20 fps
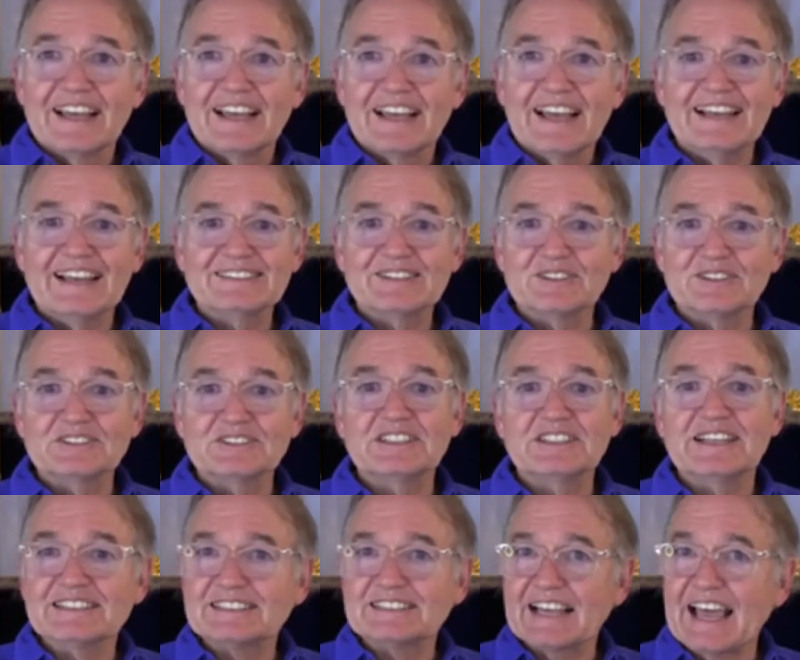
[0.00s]
And so she
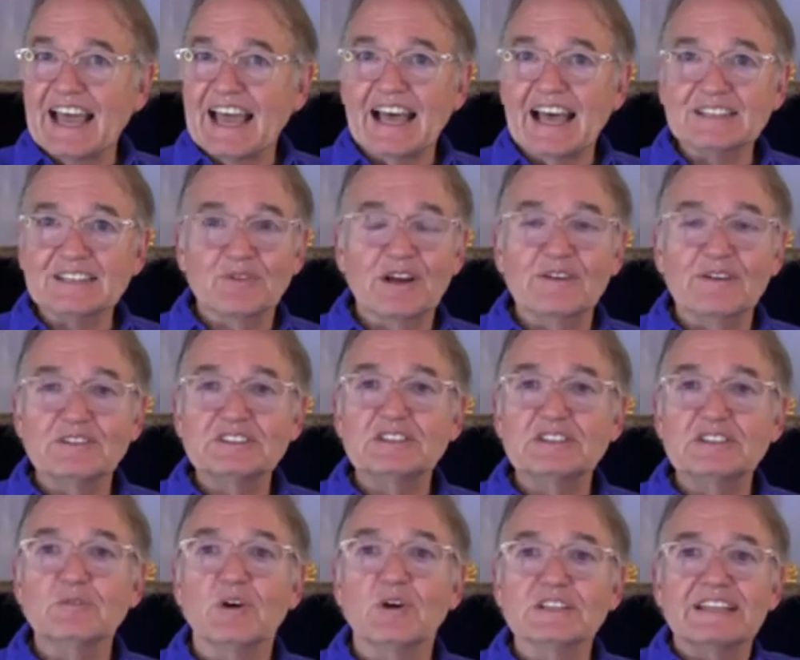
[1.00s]
gets to ask whatever
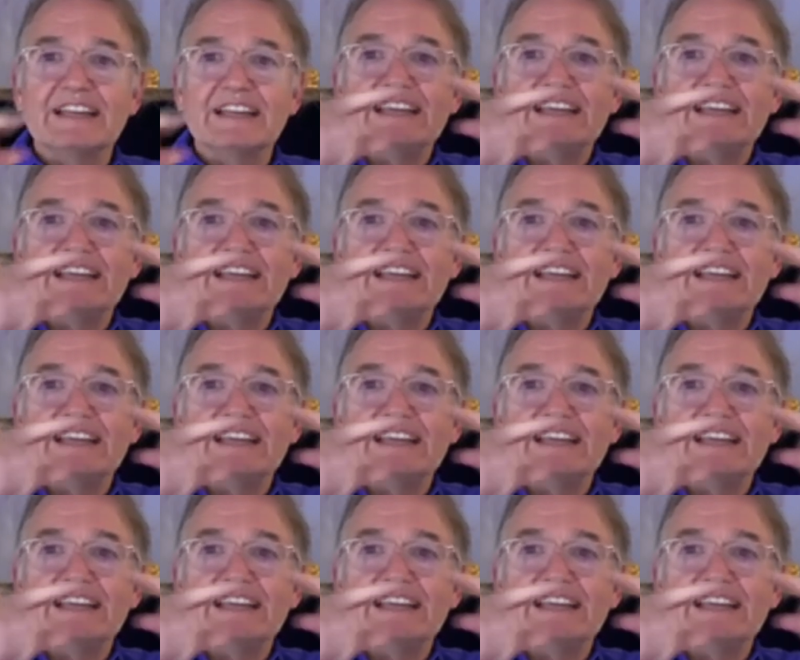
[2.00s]
she wants that